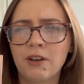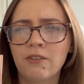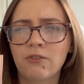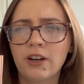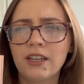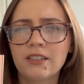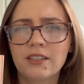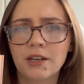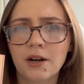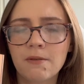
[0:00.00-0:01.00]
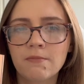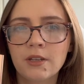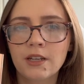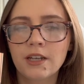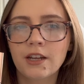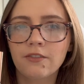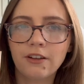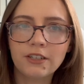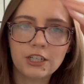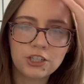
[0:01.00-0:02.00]
And for like a serum
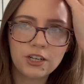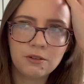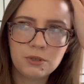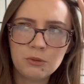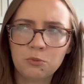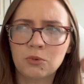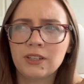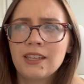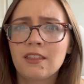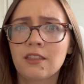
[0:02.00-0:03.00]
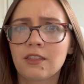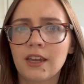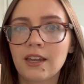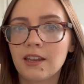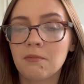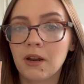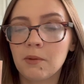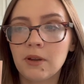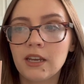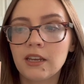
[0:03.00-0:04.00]
foundation, it was really thick in my
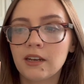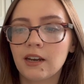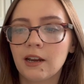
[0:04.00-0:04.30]
opinion.